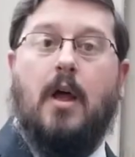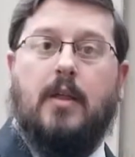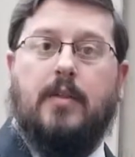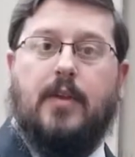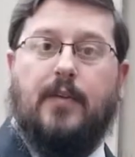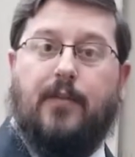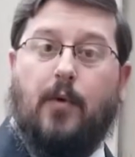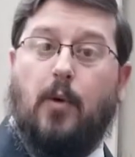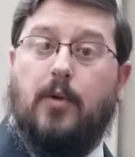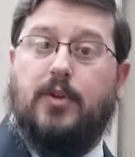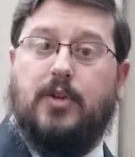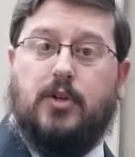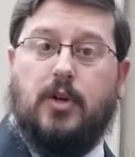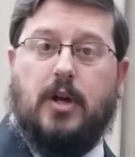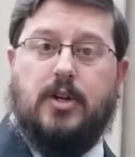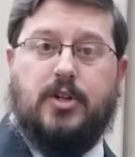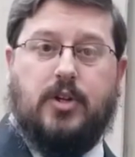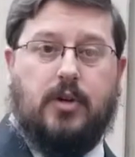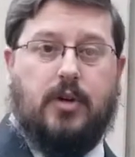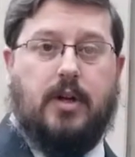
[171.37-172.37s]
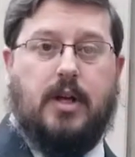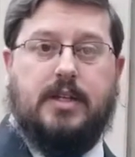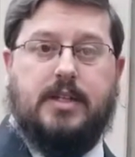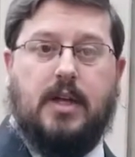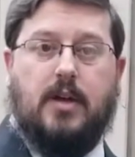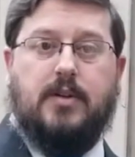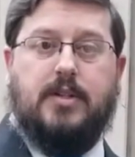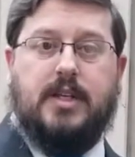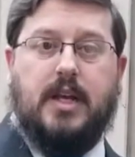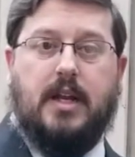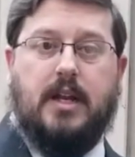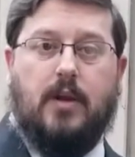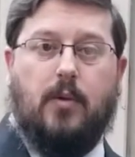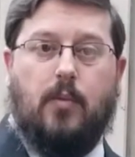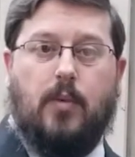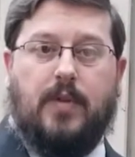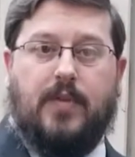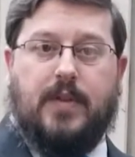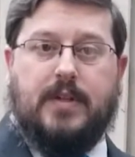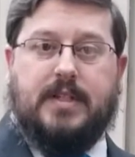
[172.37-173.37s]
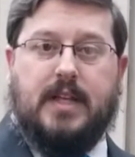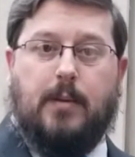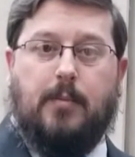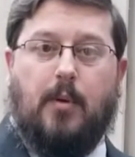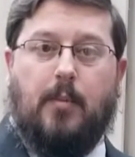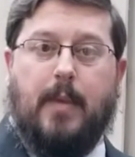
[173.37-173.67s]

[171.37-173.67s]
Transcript: The fourth structure associated with the Temple